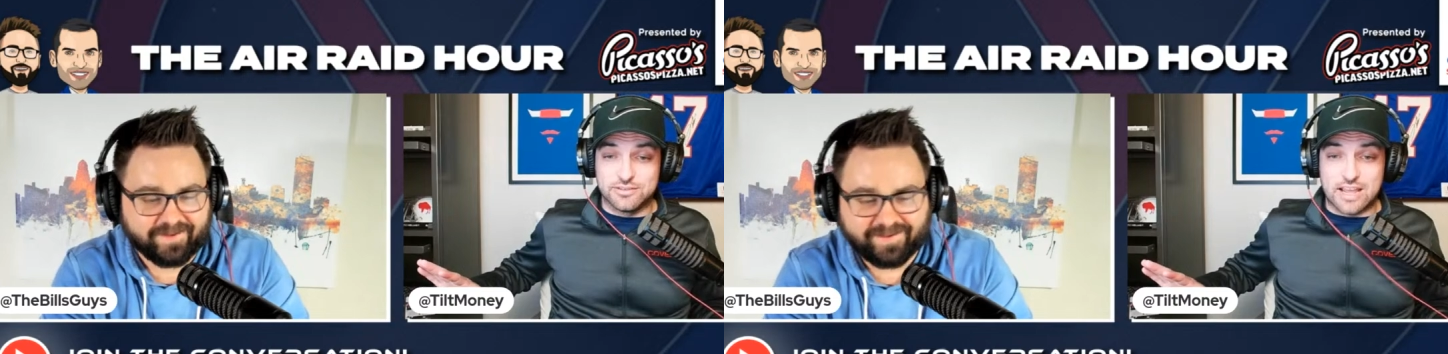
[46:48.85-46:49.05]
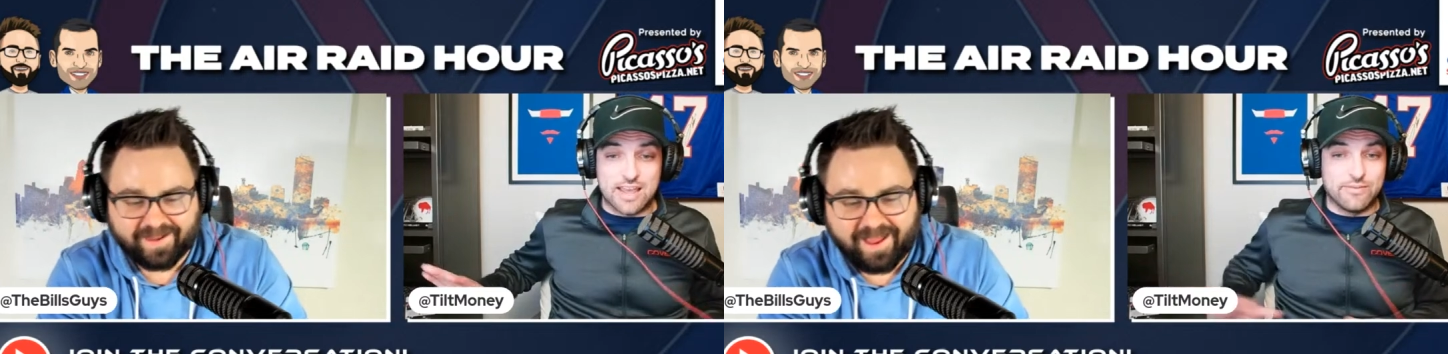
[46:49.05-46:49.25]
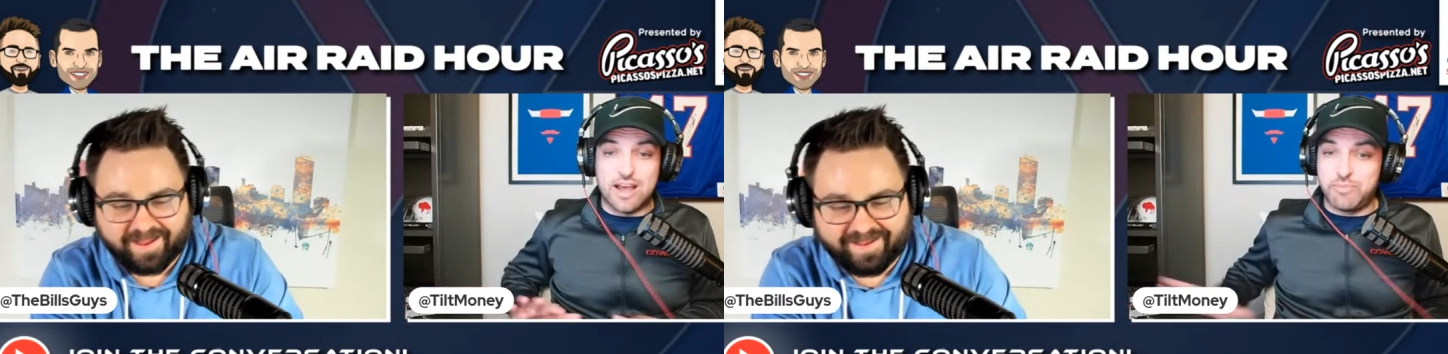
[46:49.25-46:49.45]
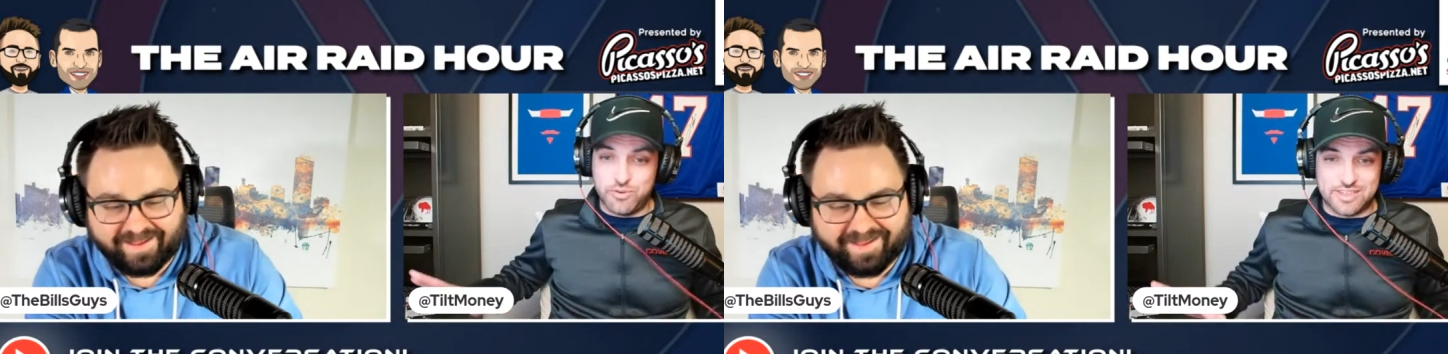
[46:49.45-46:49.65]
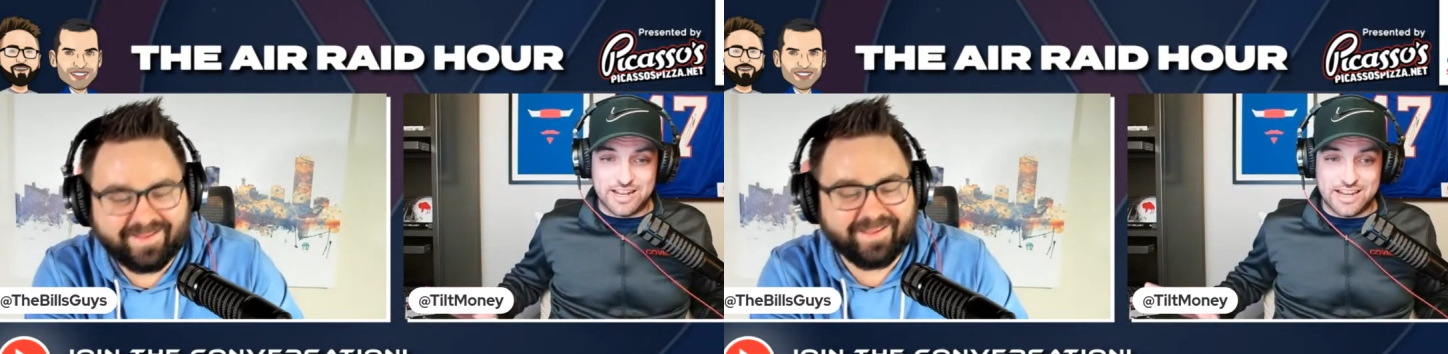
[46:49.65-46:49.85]
Speaker 1: I yeah. have not
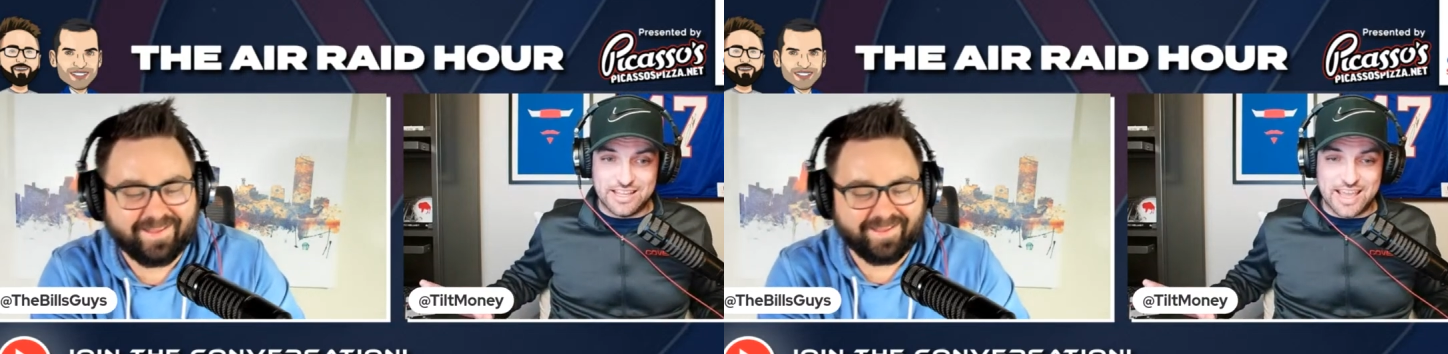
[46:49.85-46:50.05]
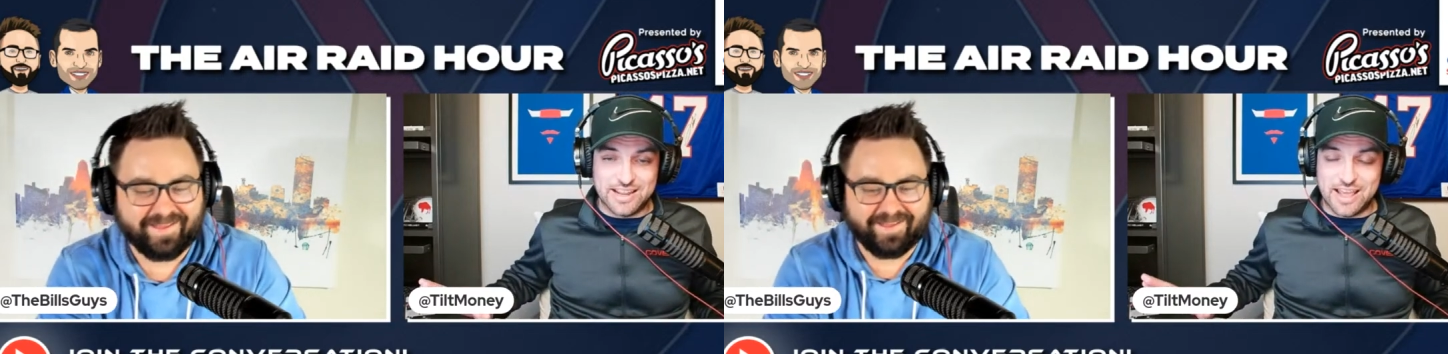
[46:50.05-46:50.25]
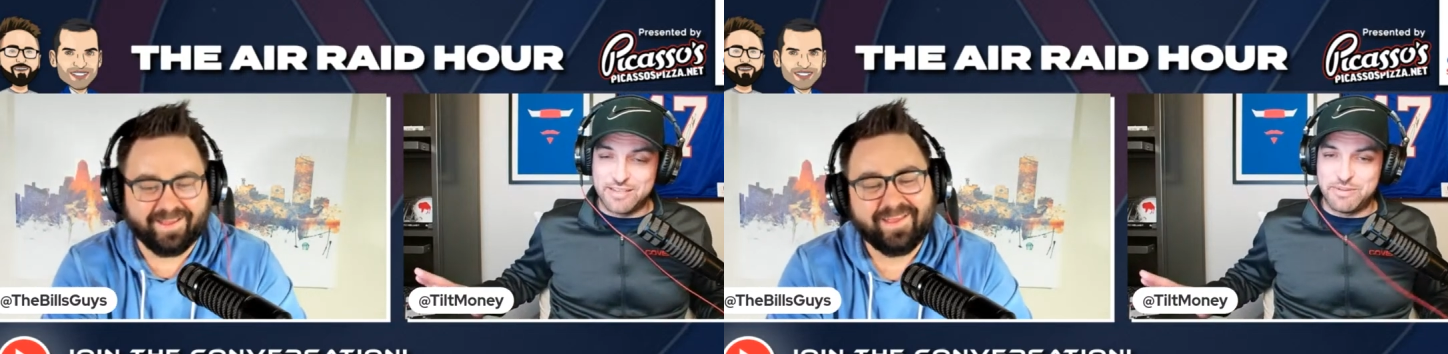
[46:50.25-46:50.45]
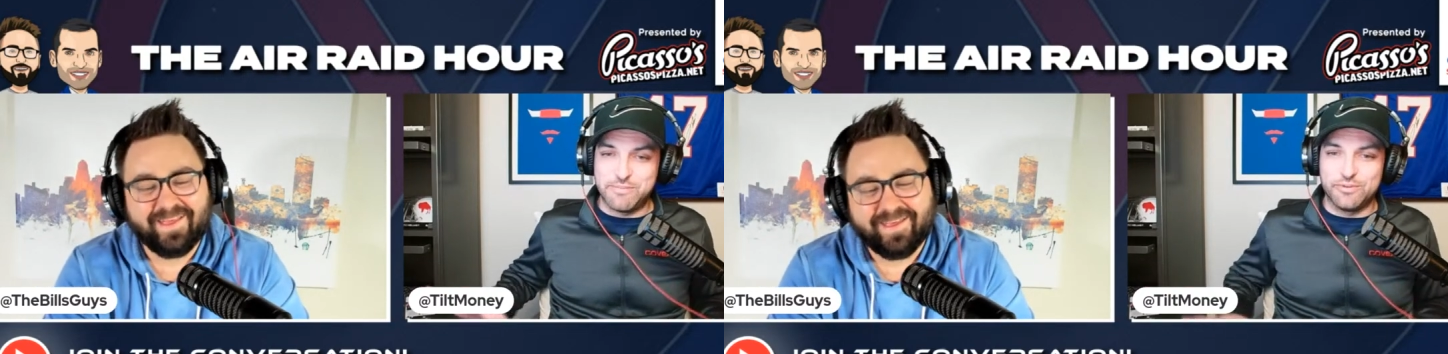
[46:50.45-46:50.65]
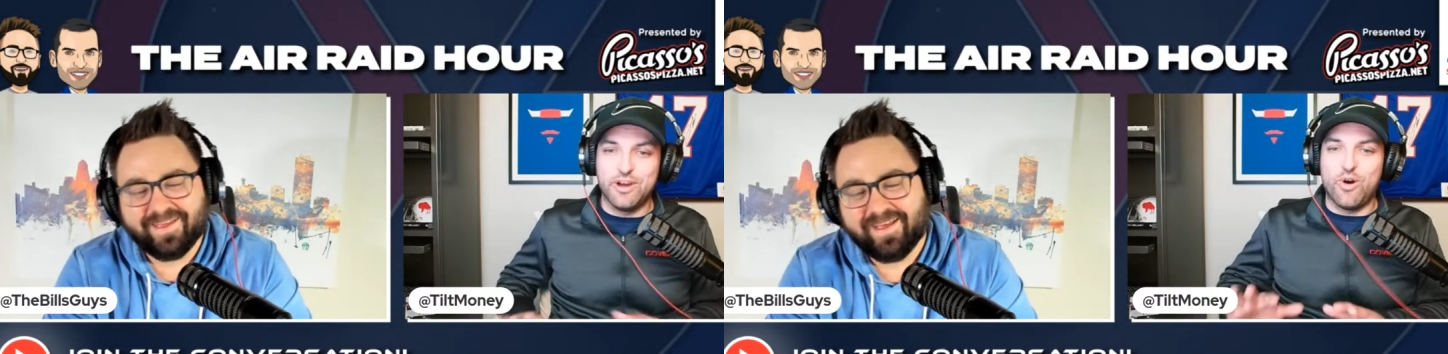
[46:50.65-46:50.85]
posted any yet. As
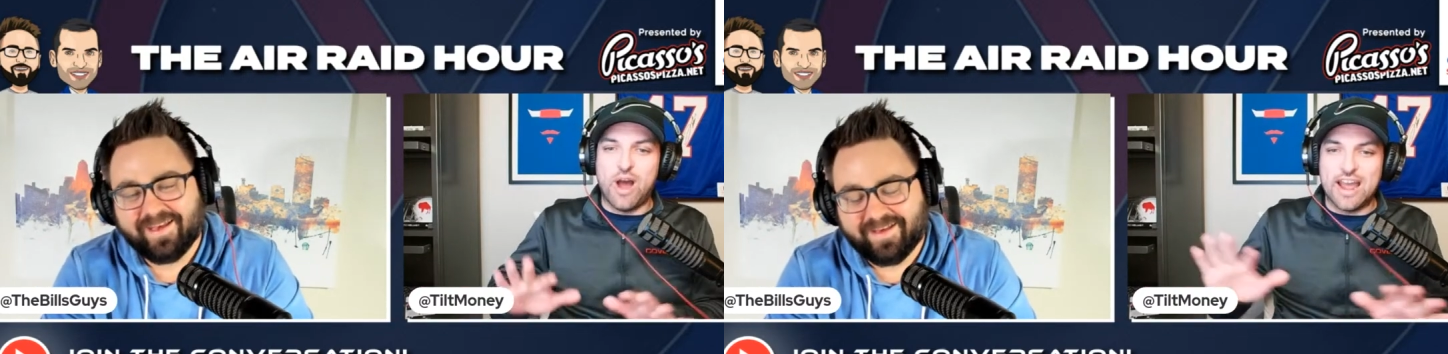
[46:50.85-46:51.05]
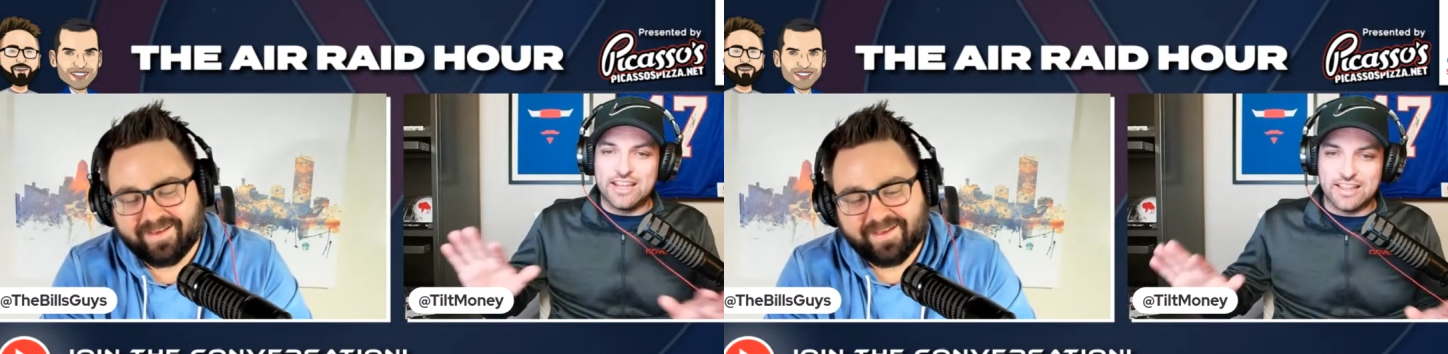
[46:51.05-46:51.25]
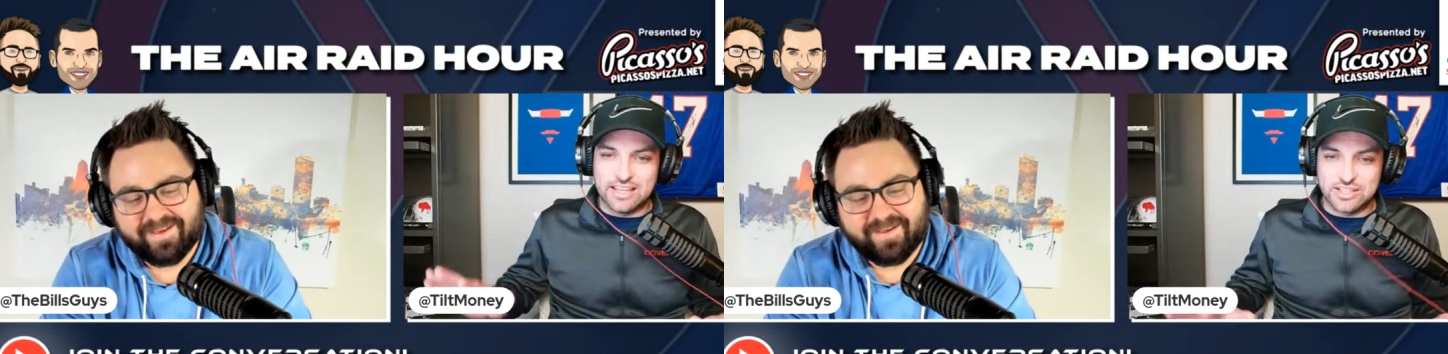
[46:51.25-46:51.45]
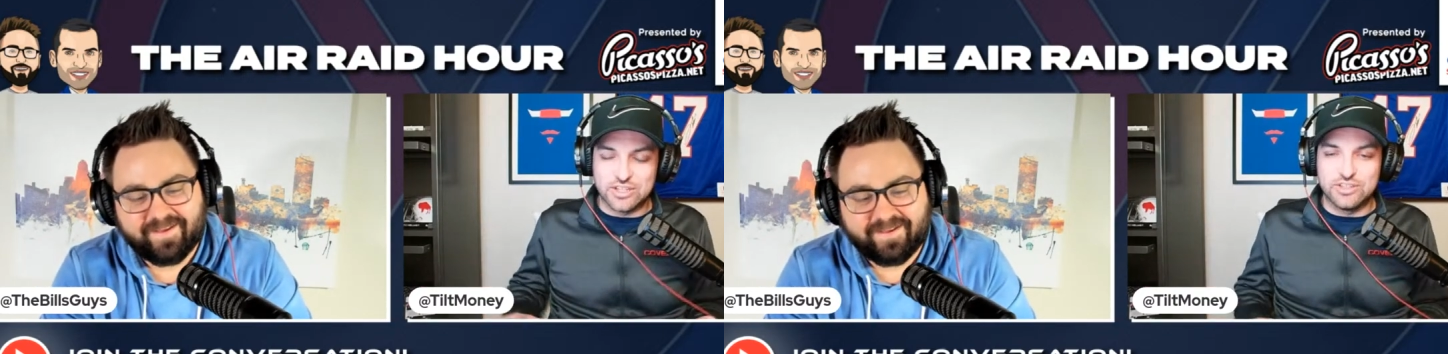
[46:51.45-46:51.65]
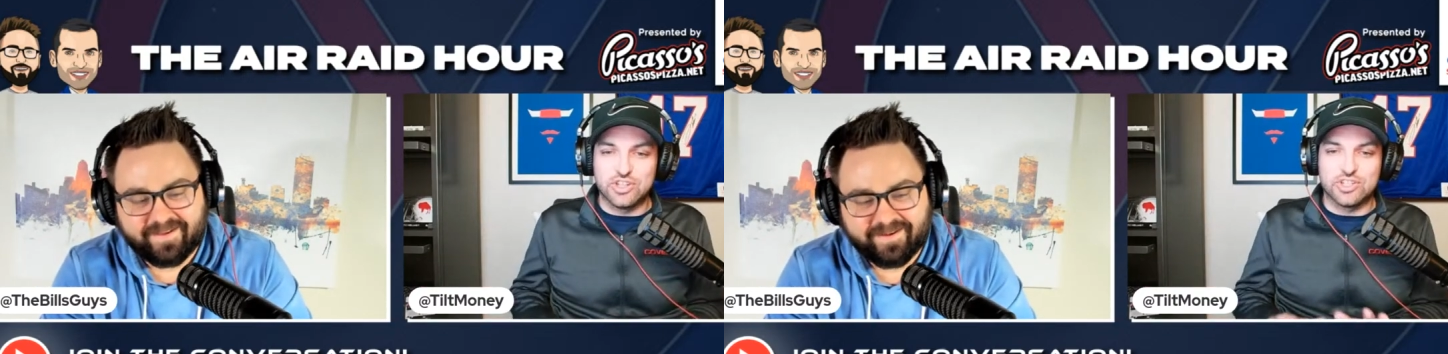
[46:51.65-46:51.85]
people know, I like to
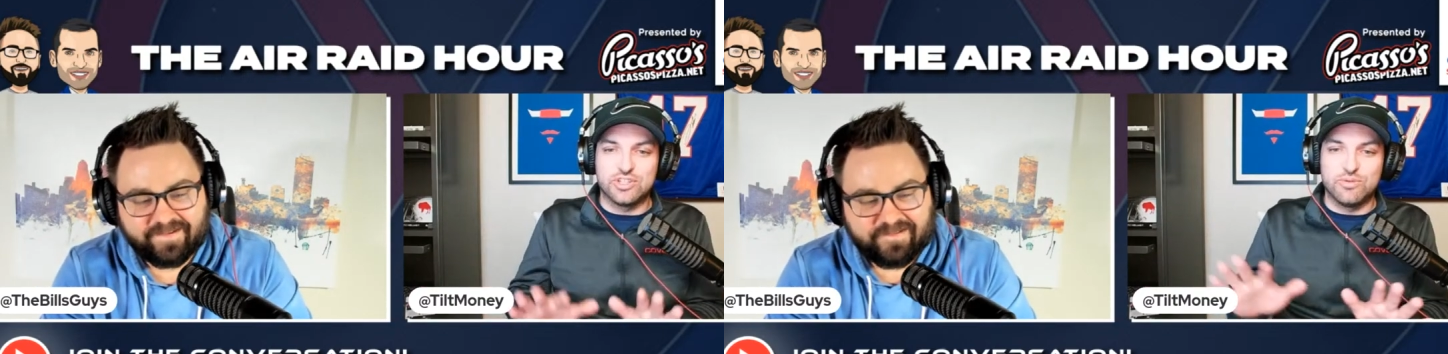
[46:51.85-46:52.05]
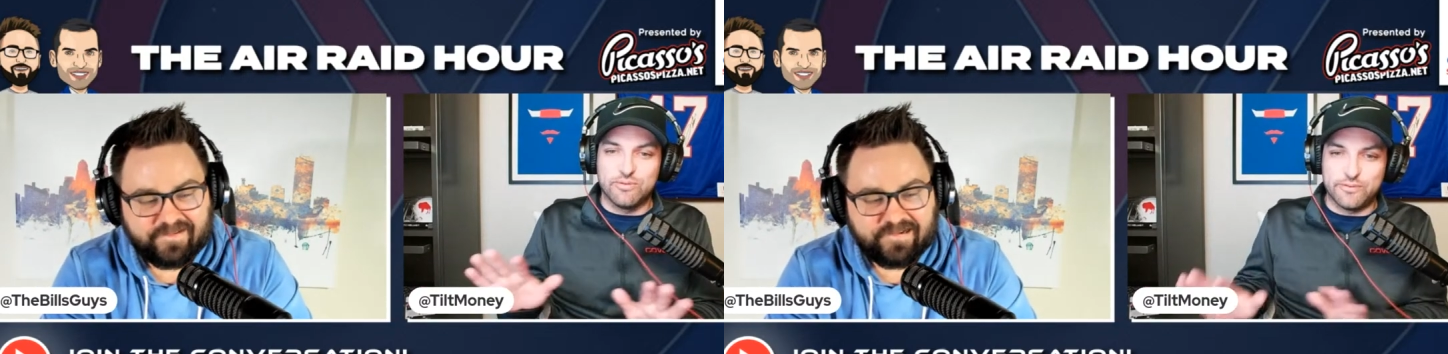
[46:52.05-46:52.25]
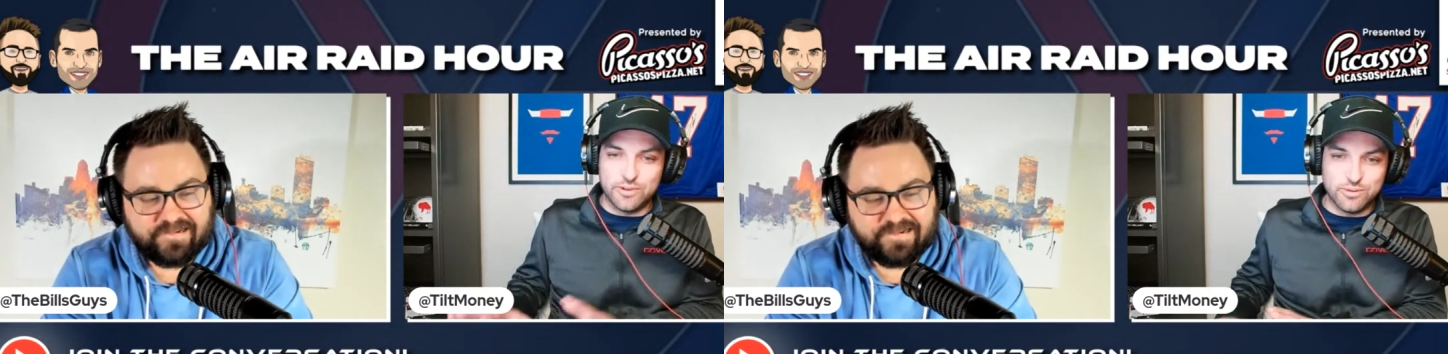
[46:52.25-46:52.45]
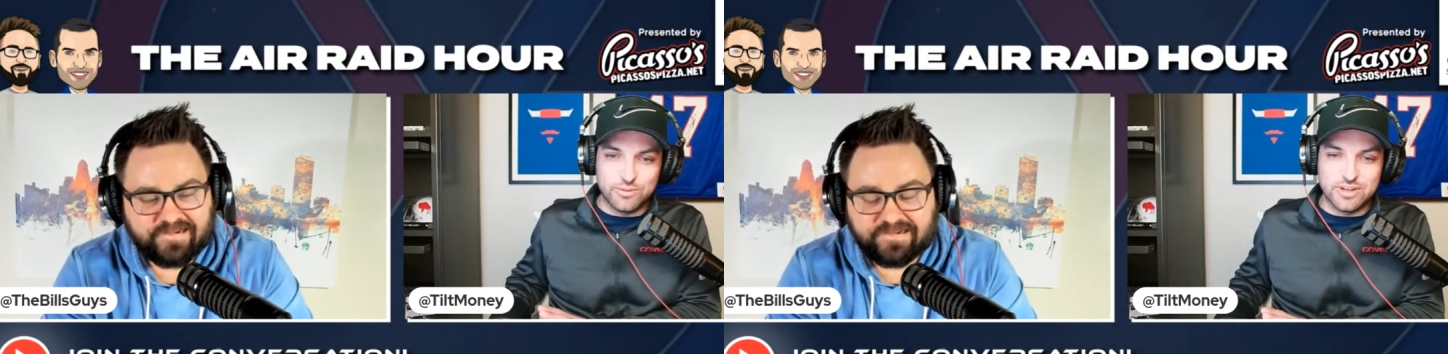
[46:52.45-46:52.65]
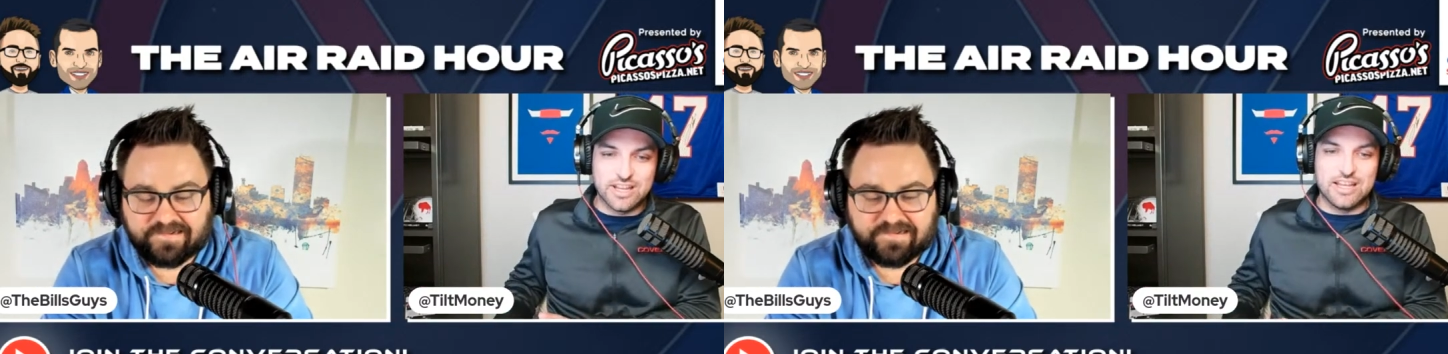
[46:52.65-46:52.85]
just do a few.